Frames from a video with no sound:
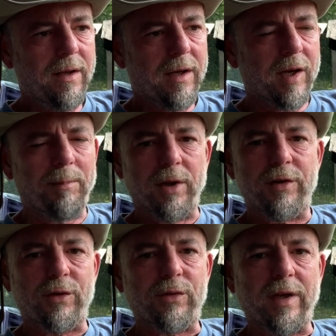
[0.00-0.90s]
A couple
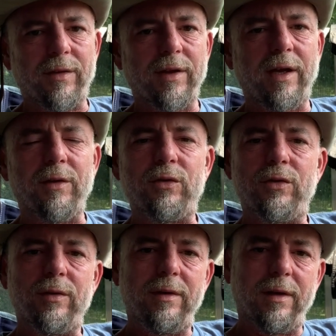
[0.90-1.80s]
interesting
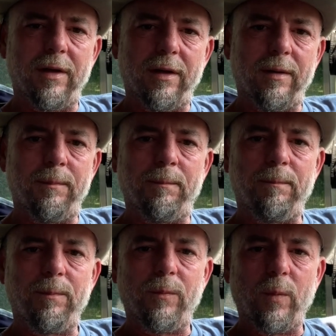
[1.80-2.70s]
things.
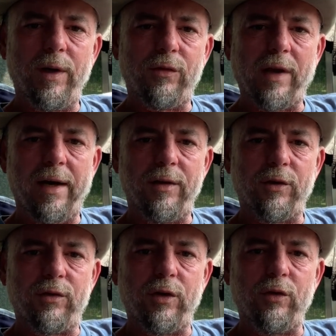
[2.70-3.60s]
We decided
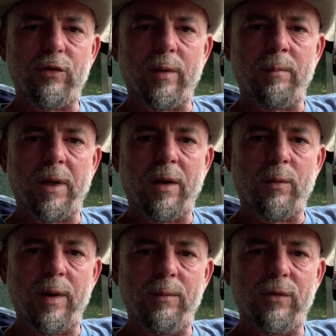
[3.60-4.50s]
just to do some
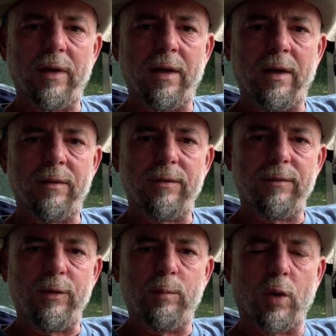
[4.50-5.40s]
ribs and a
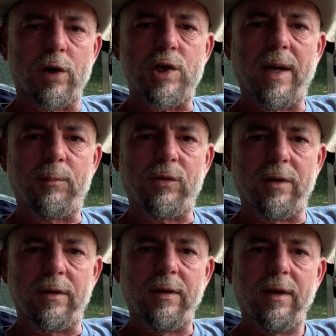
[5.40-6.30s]
few pork chops
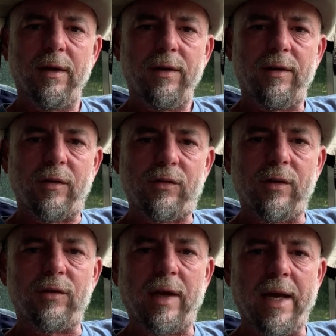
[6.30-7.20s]
to test
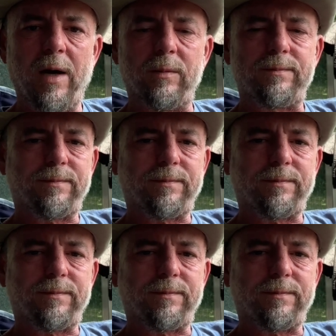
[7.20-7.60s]
this thing out.